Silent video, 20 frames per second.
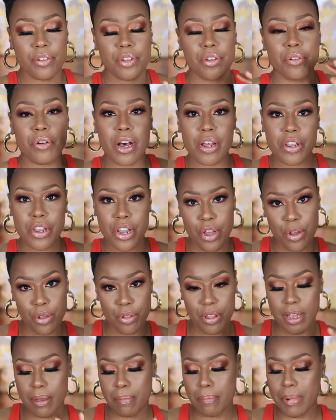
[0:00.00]
you all know
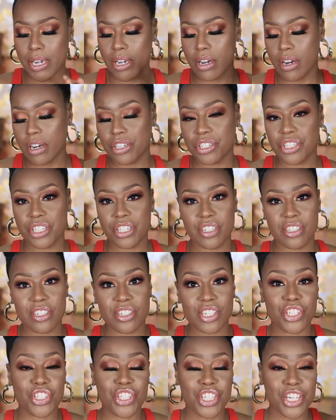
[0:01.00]
that my daughter
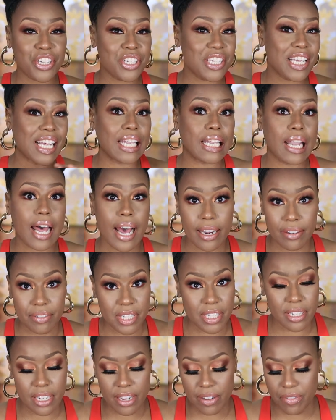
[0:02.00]
shares, shares a lot of
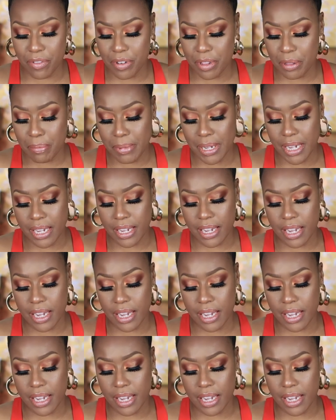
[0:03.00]
stuff with me,